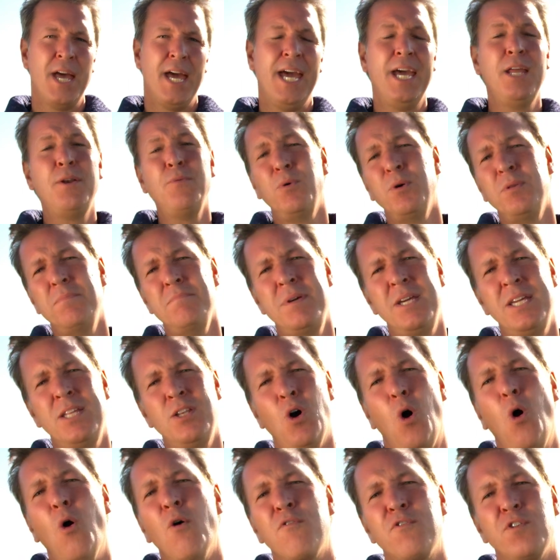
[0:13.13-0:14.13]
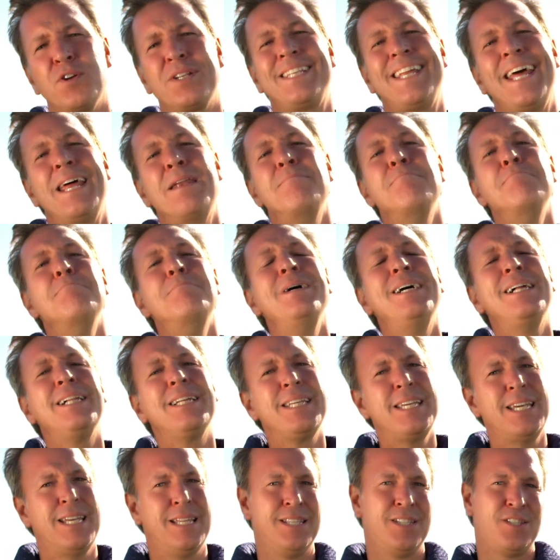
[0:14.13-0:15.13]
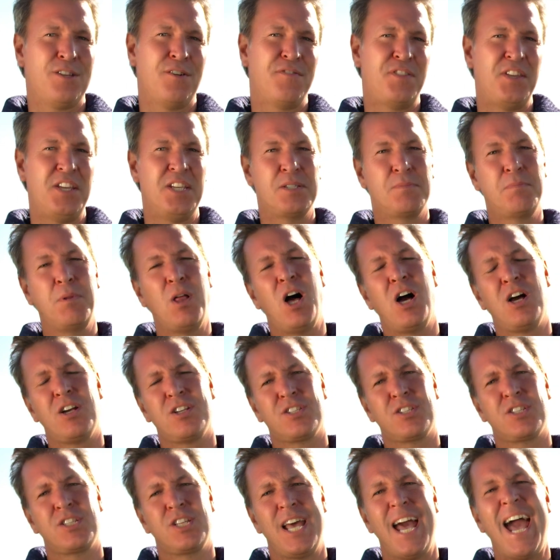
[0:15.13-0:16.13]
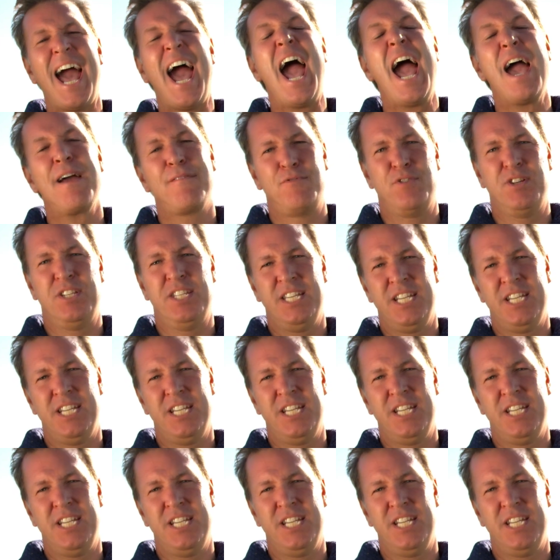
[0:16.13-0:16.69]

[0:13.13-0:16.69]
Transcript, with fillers: it would mean over 10 billions of these blocks every